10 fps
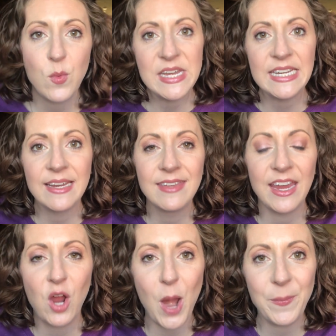We needed
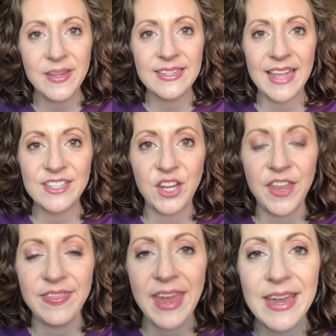clean carpets, that's a
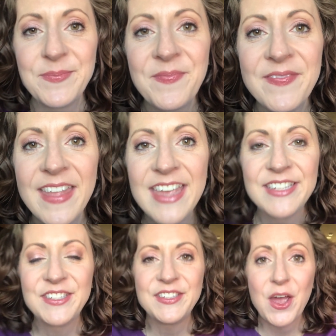good thing.
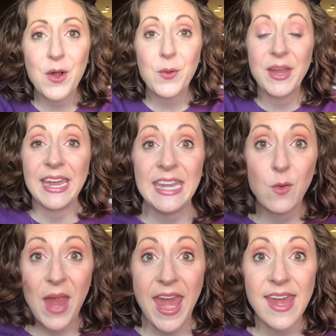So
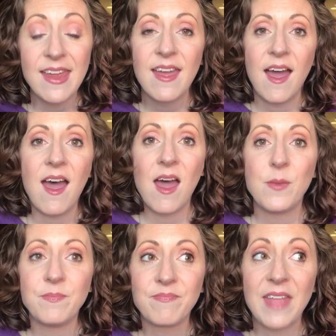anyway,
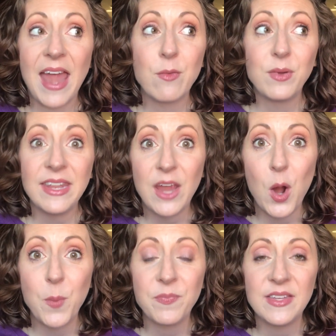I really
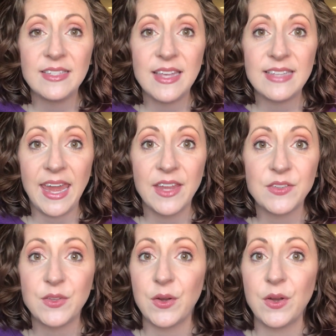hope this has
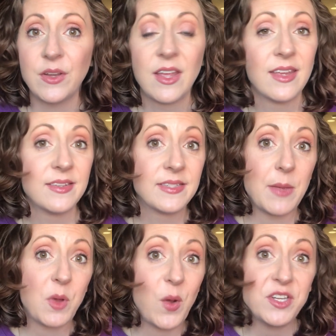answered
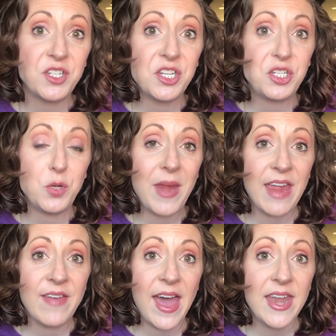some questions you may
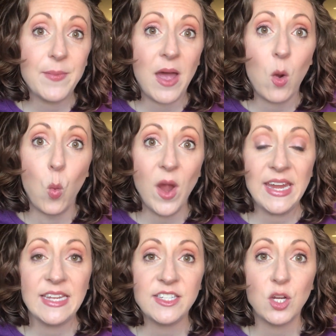have had about
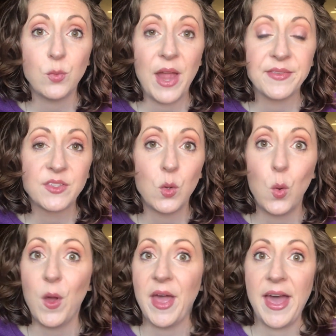what is year-round
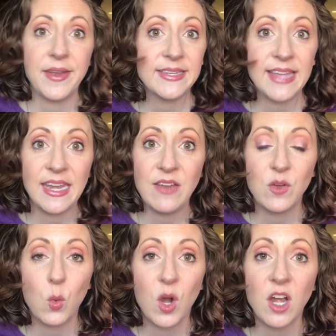school, how does that
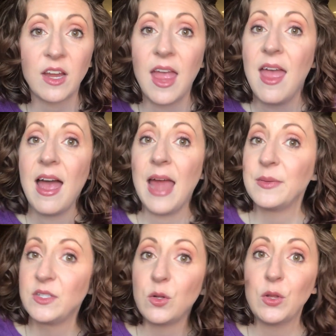even work? I'm
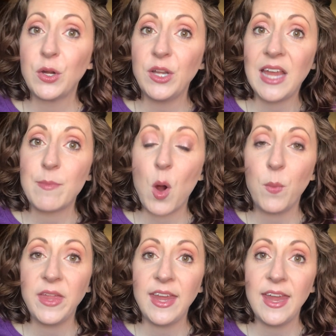still learning, I'm
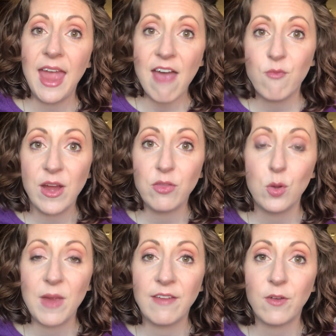only halfway
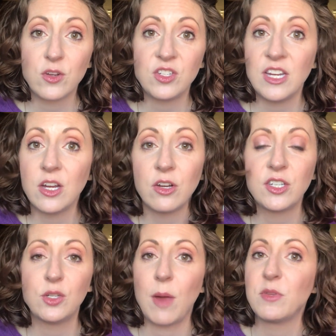through my first year,
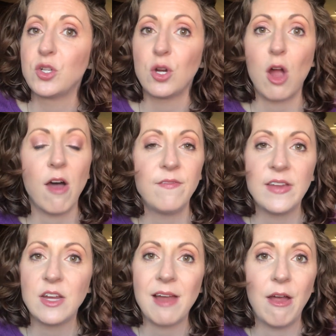so I'm sure I'll
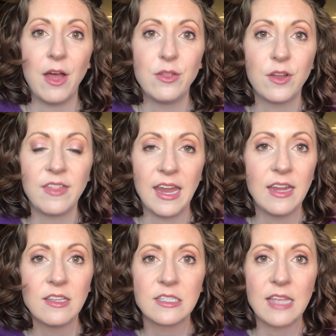figure out other
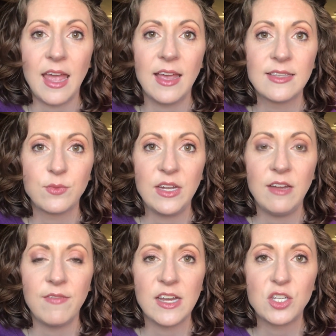things as
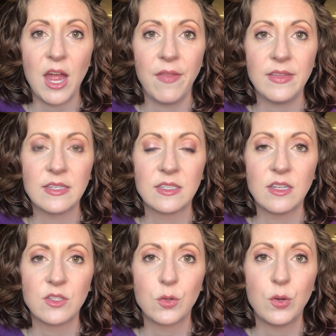we finish out this
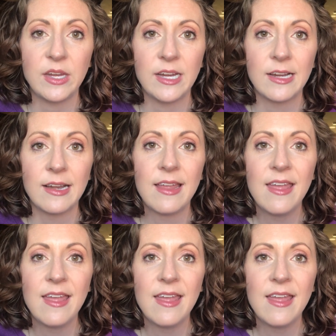school year.